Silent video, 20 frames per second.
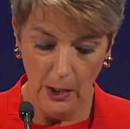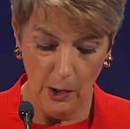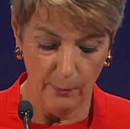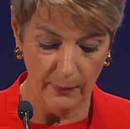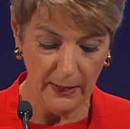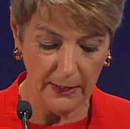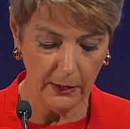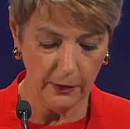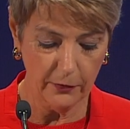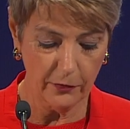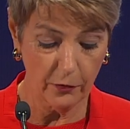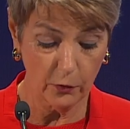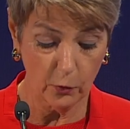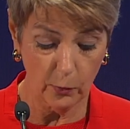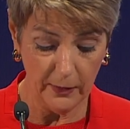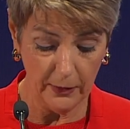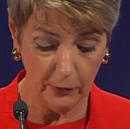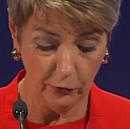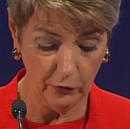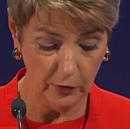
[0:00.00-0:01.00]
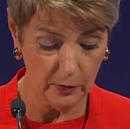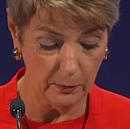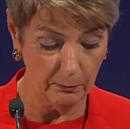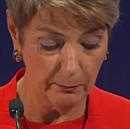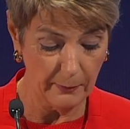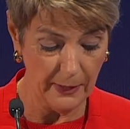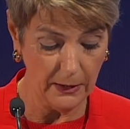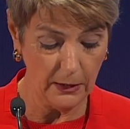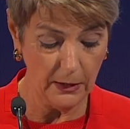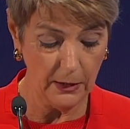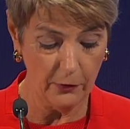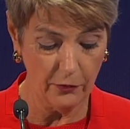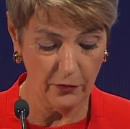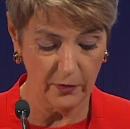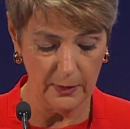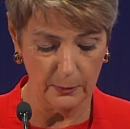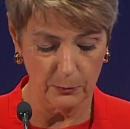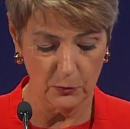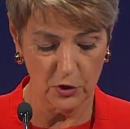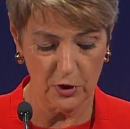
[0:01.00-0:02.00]
make us question many
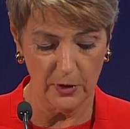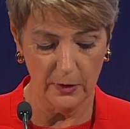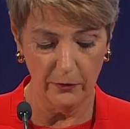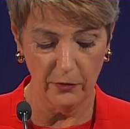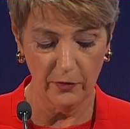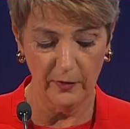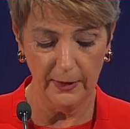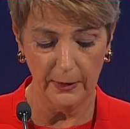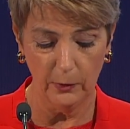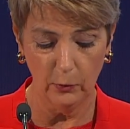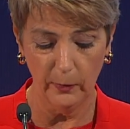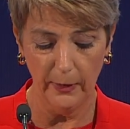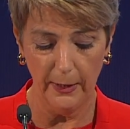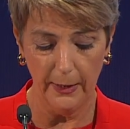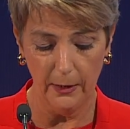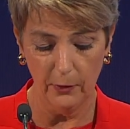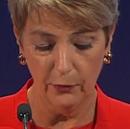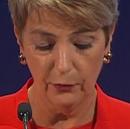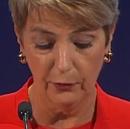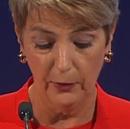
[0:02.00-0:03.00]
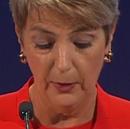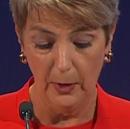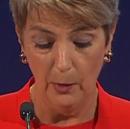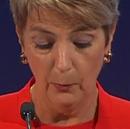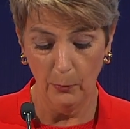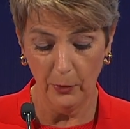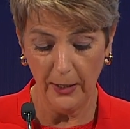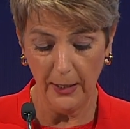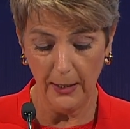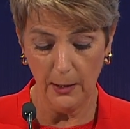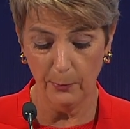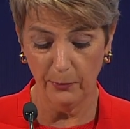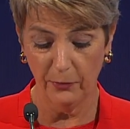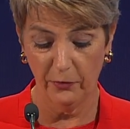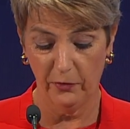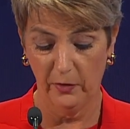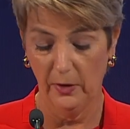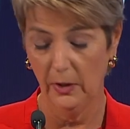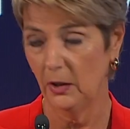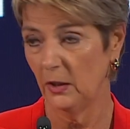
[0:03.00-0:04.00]
assumptions that we have
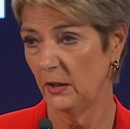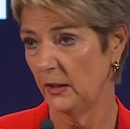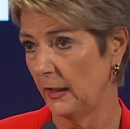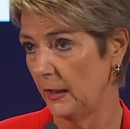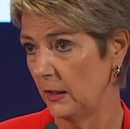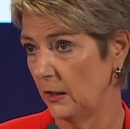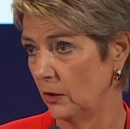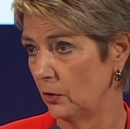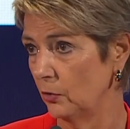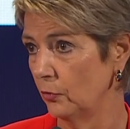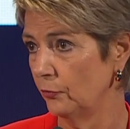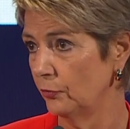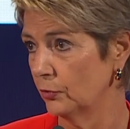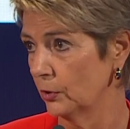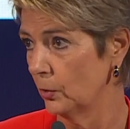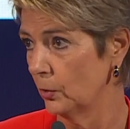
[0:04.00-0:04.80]
perhaps taken for